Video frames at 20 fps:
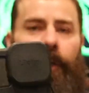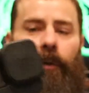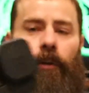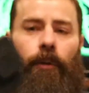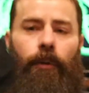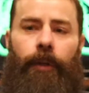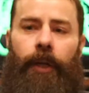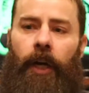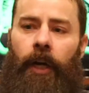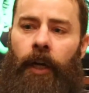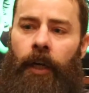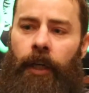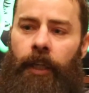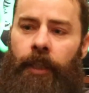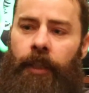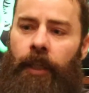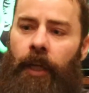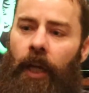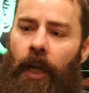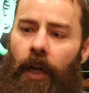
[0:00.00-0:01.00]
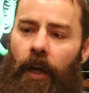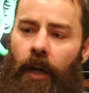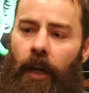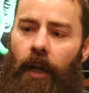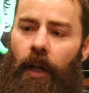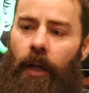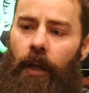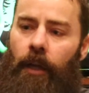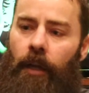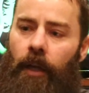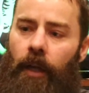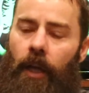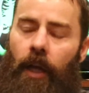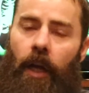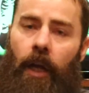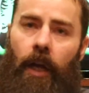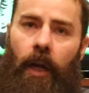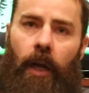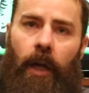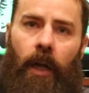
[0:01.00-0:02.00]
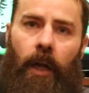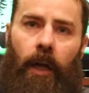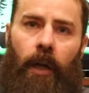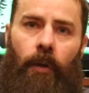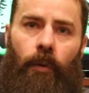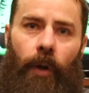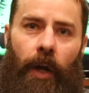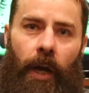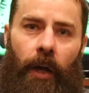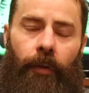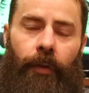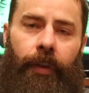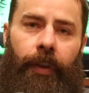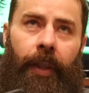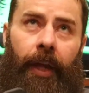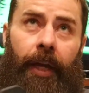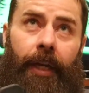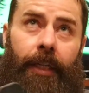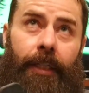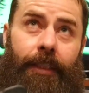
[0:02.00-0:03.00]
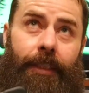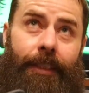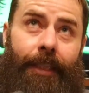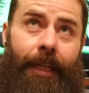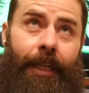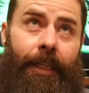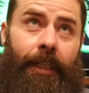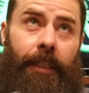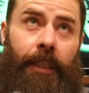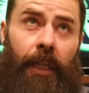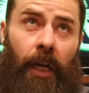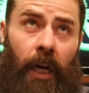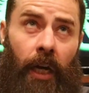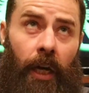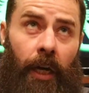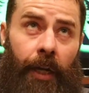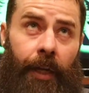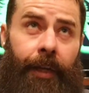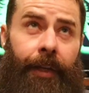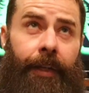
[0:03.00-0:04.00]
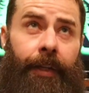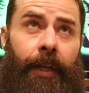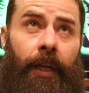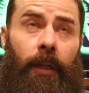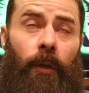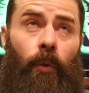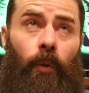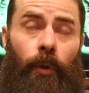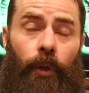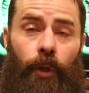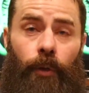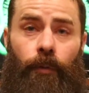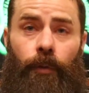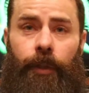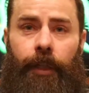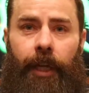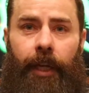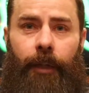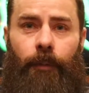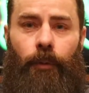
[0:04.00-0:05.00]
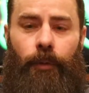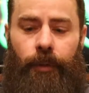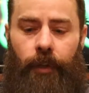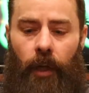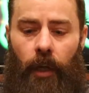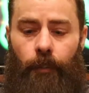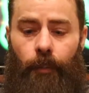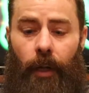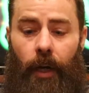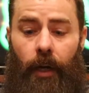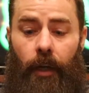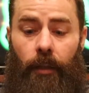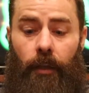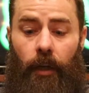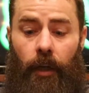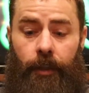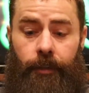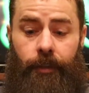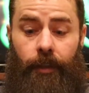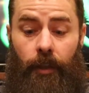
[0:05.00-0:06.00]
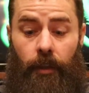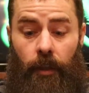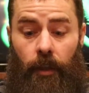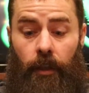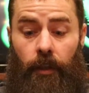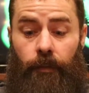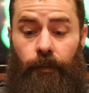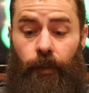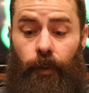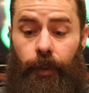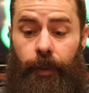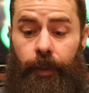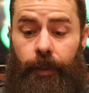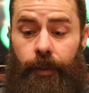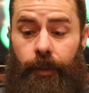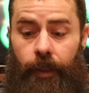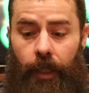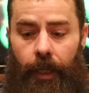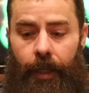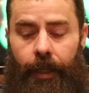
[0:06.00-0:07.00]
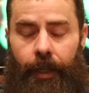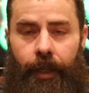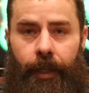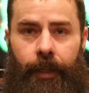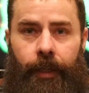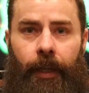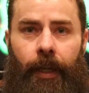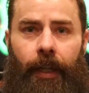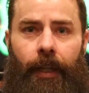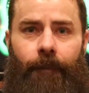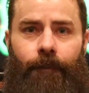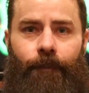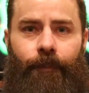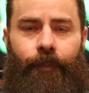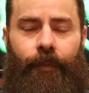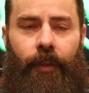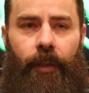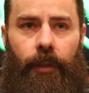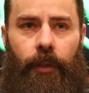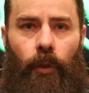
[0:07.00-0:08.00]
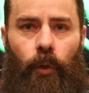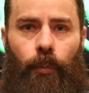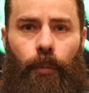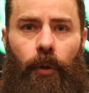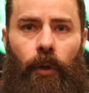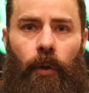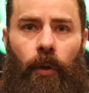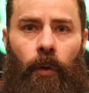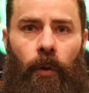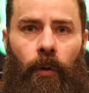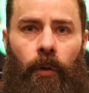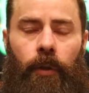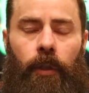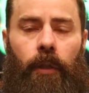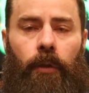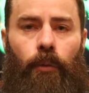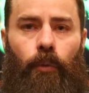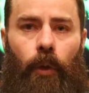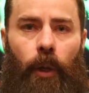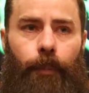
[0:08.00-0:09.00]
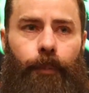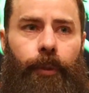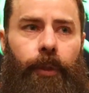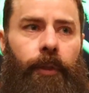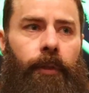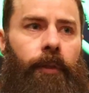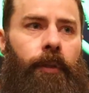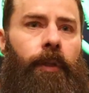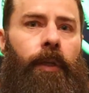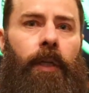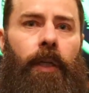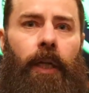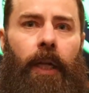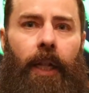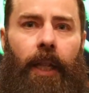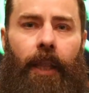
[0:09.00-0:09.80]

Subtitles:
Hero 9. Around day 9, going over at Camel's Hump, I lost a lot of footage. I had the GoPro corrupted